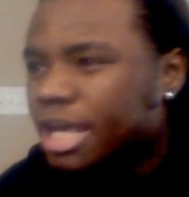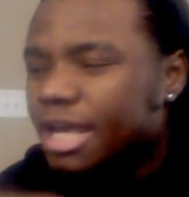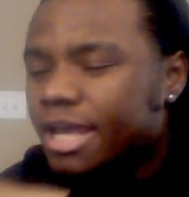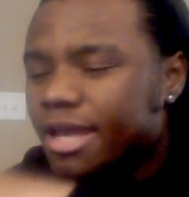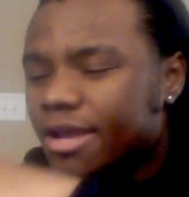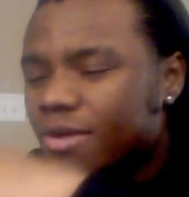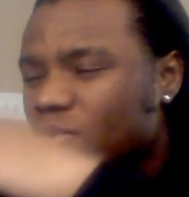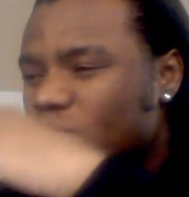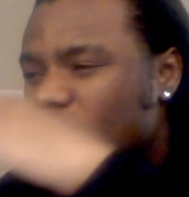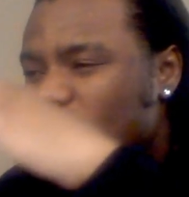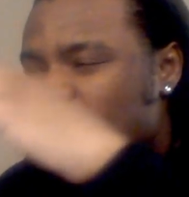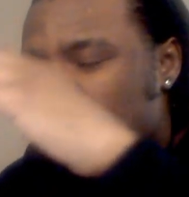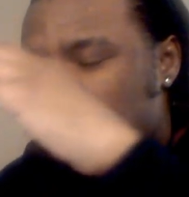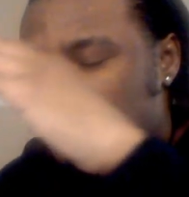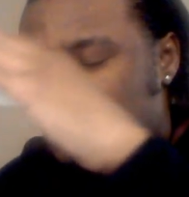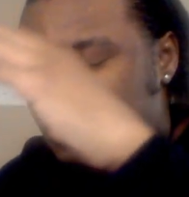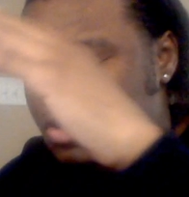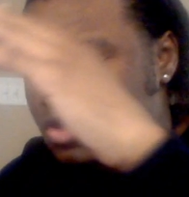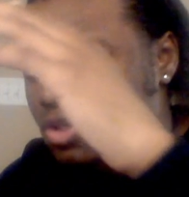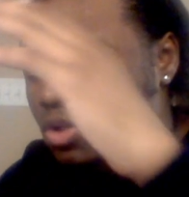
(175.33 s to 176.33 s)
It was
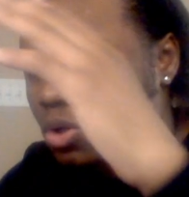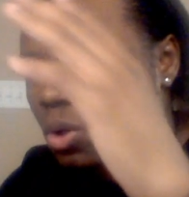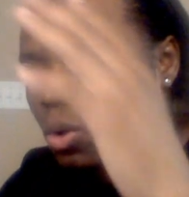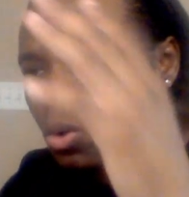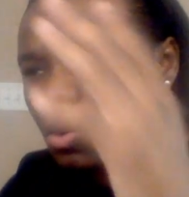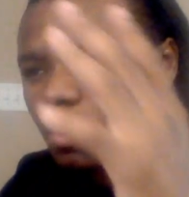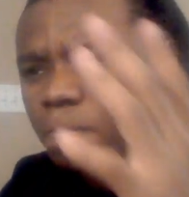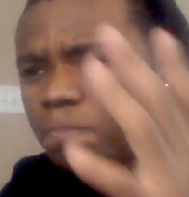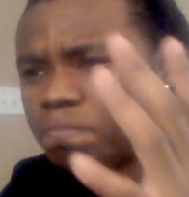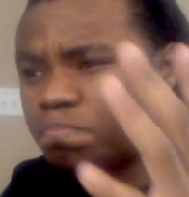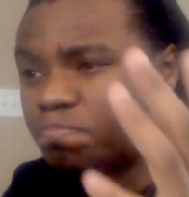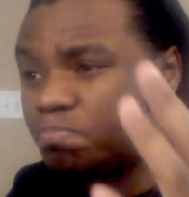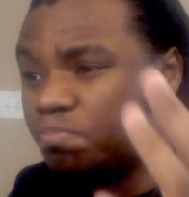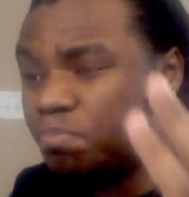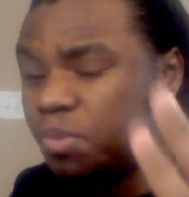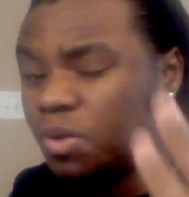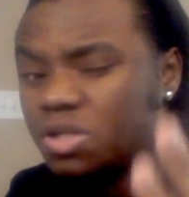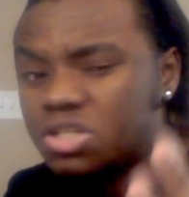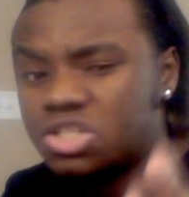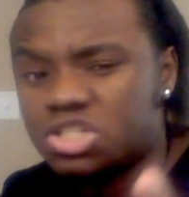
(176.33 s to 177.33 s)
just a
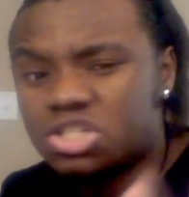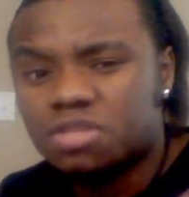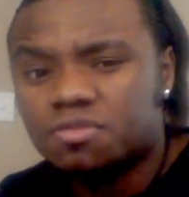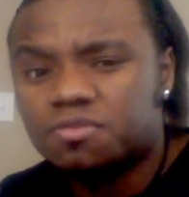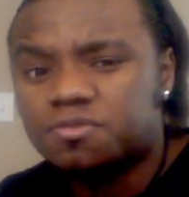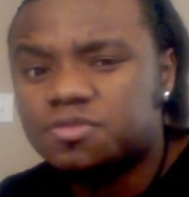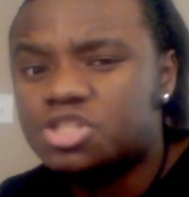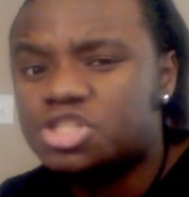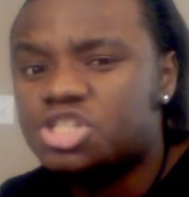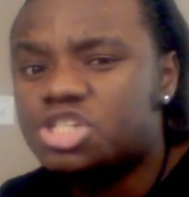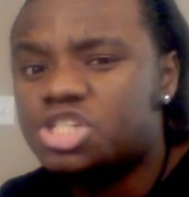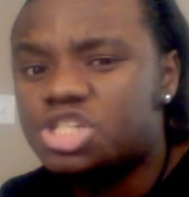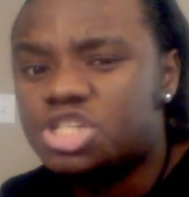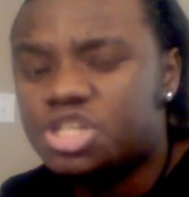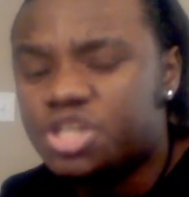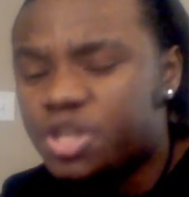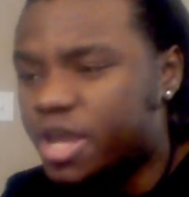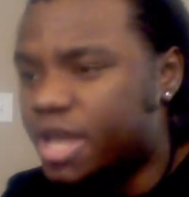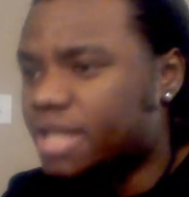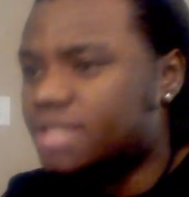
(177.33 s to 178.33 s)
bunch of
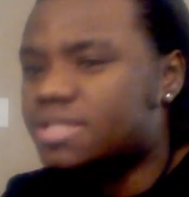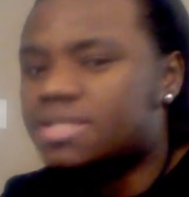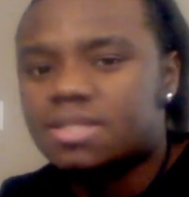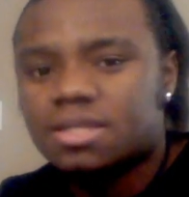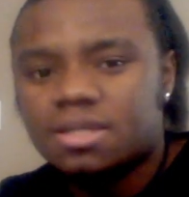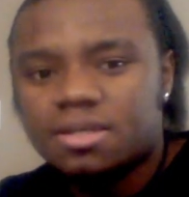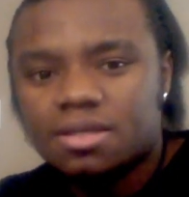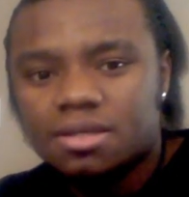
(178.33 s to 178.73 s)
shit.